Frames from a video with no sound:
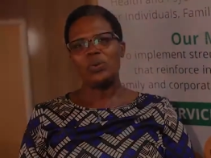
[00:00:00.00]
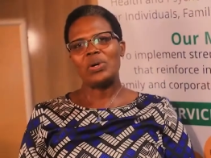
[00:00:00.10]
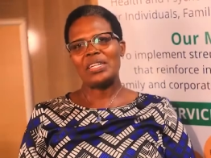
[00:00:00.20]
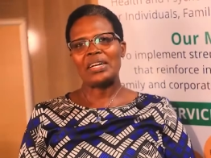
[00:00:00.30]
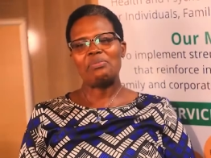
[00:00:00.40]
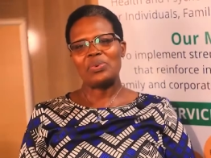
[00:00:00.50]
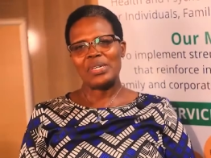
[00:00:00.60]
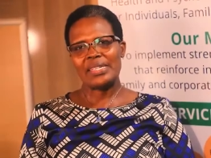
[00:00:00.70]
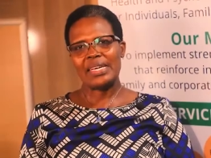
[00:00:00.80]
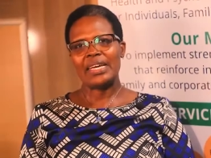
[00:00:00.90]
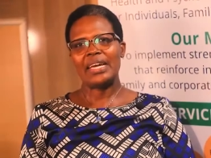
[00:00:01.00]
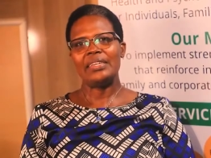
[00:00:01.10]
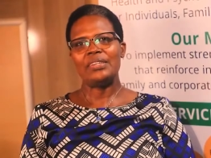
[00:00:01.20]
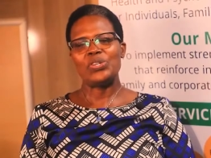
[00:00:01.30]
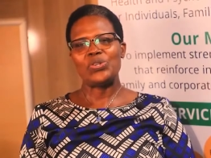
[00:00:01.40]
Welcome once
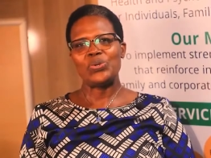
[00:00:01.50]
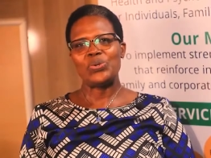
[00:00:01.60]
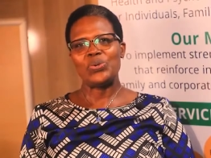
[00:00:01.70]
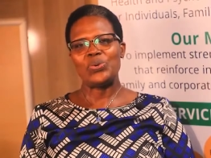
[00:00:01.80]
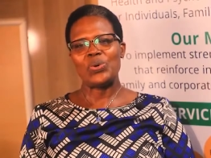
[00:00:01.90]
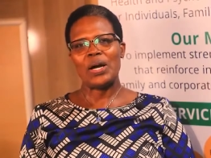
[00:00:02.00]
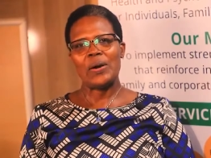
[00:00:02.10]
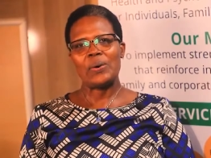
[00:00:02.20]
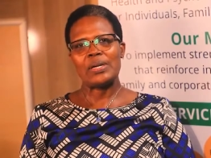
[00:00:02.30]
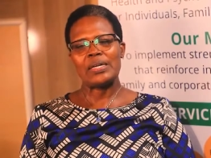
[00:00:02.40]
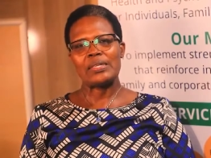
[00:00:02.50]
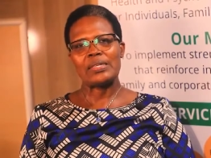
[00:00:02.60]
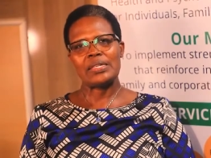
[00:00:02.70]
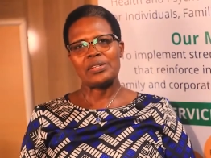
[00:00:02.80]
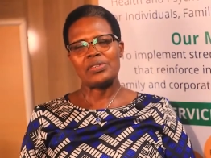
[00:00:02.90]
again to our
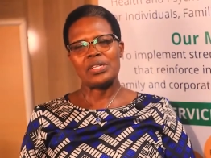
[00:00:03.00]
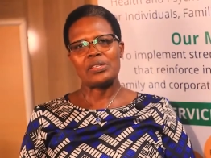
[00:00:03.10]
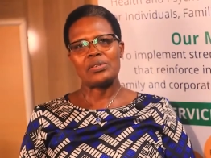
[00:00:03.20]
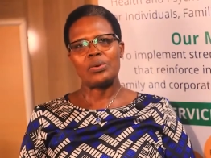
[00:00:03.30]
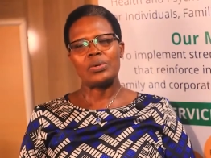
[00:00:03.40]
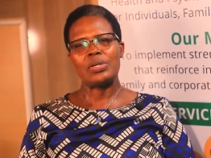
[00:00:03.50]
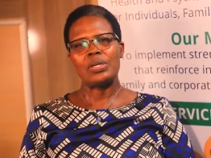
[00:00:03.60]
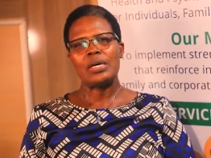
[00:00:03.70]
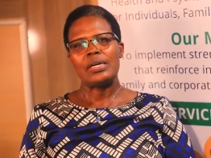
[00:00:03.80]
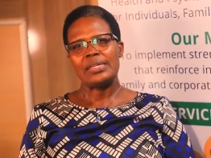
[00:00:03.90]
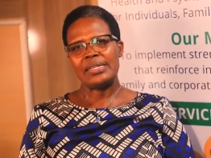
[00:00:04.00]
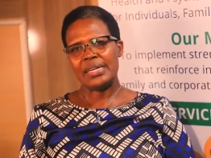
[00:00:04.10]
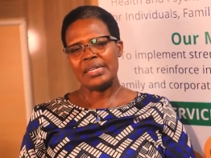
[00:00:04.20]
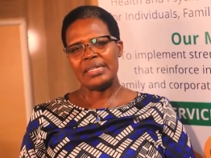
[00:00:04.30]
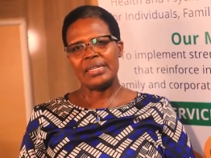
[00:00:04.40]
series on
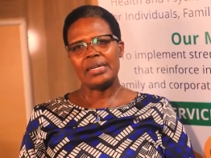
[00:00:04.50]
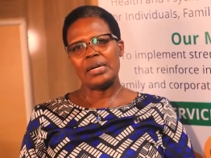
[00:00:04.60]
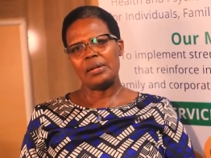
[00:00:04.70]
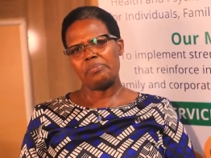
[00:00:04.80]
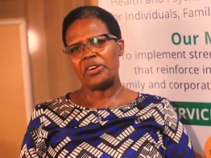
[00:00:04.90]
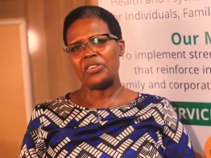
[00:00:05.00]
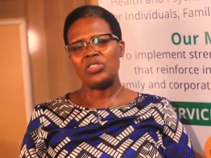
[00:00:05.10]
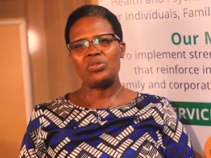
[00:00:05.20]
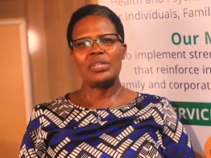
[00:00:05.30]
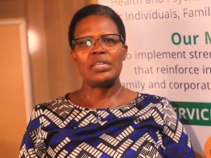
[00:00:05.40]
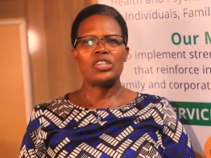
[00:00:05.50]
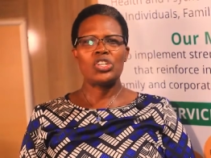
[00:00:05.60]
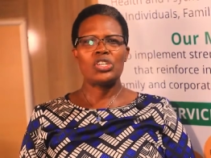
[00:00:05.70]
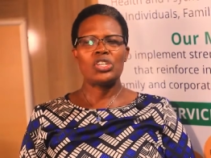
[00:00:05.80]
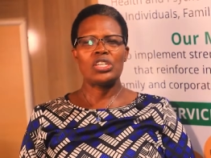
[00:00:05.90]
dating and marriage
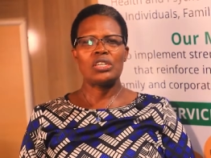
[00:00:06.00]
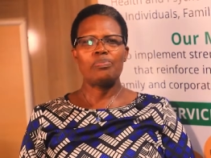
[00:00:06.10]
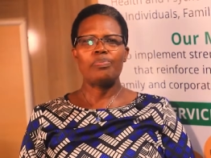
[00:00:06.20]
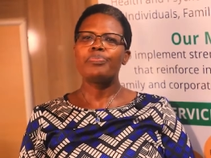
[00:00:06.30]
relationship